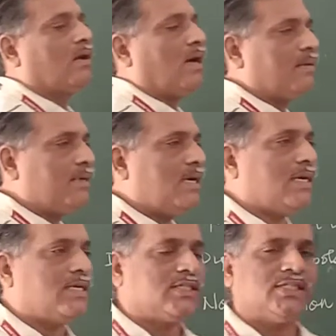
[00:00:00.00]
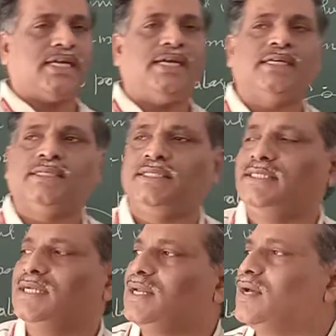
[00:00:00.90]
carbon dioxide,
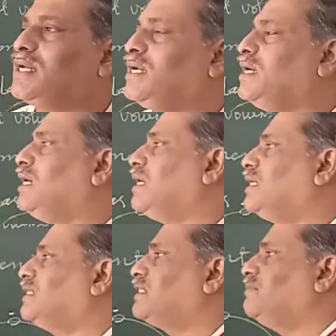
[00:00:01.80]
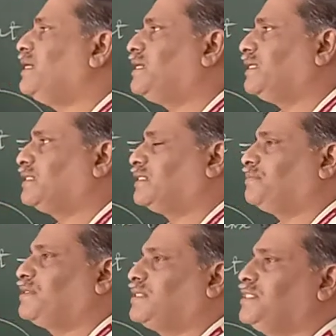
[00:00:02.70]
these all are asymmetric
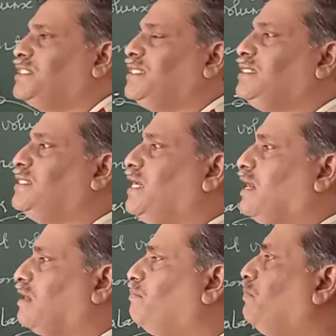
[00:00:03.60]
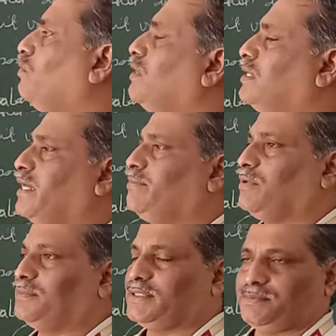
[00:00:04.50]
substances. They are polar type
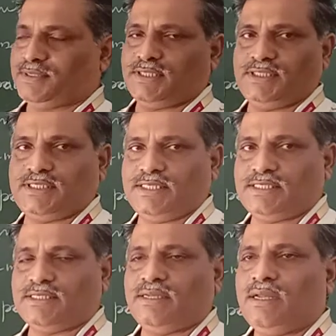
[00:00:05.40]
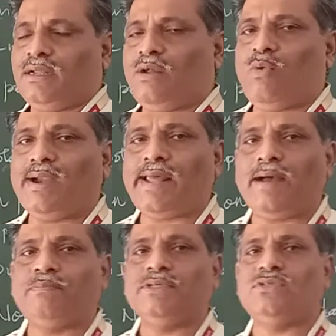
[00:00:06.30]
of substances. Now what
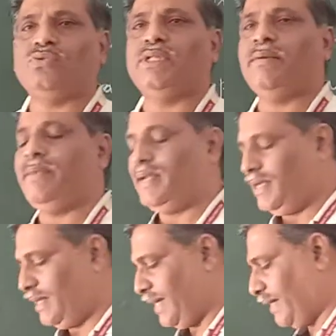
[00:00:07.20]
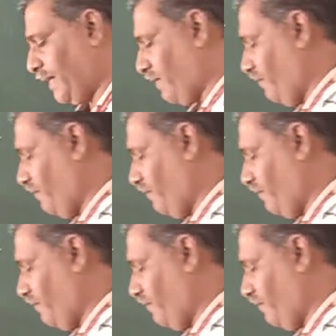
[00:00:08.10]
happens to them in electric